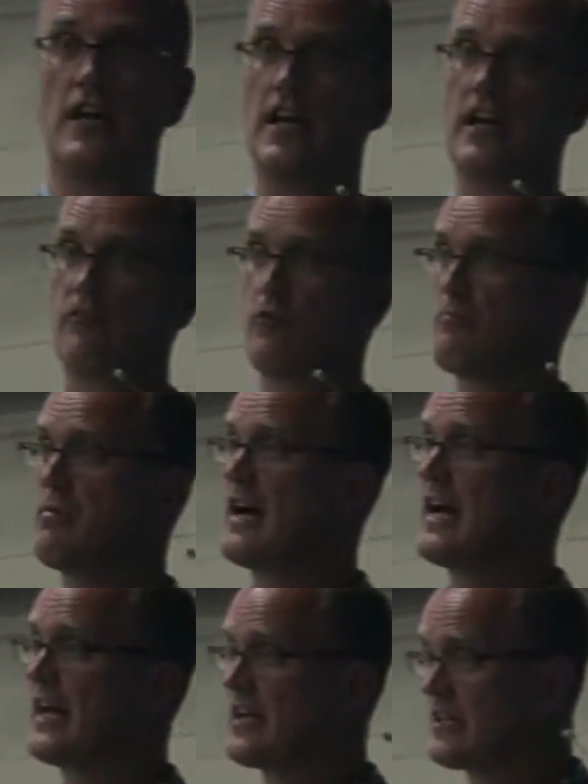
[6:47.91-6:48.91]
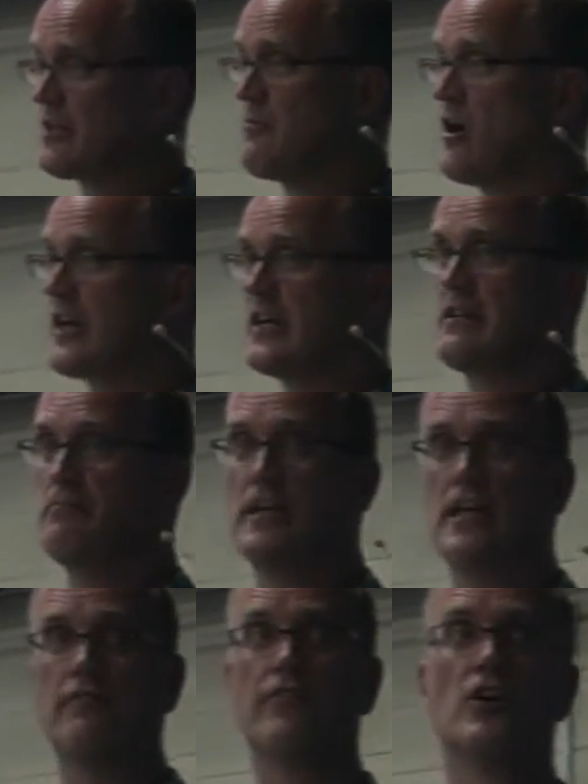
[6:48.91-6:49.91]
If we're buying commodity
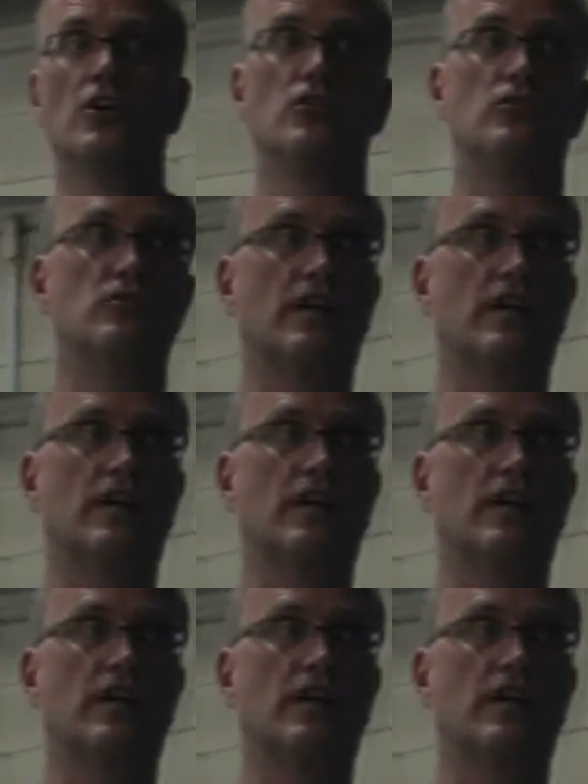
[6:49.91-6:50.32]
beef, who